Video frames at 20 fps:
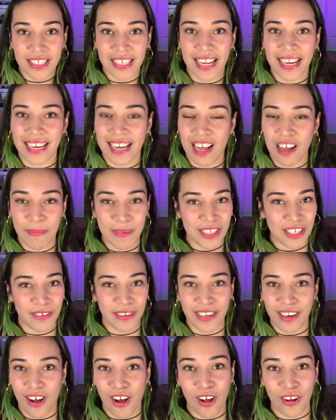Like, I'll be
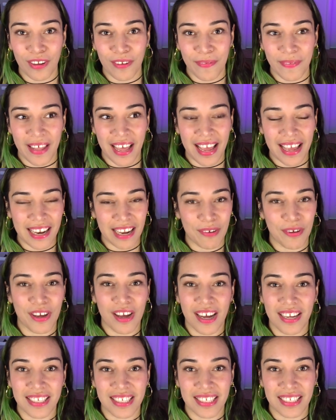doing all of that, and I will
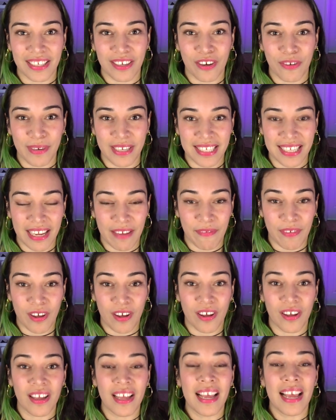constantly always give
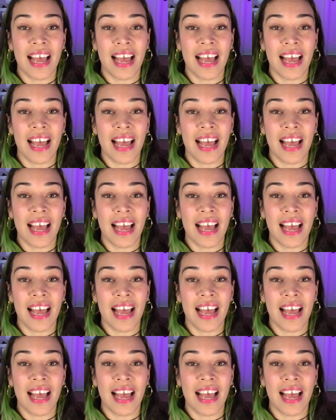y'all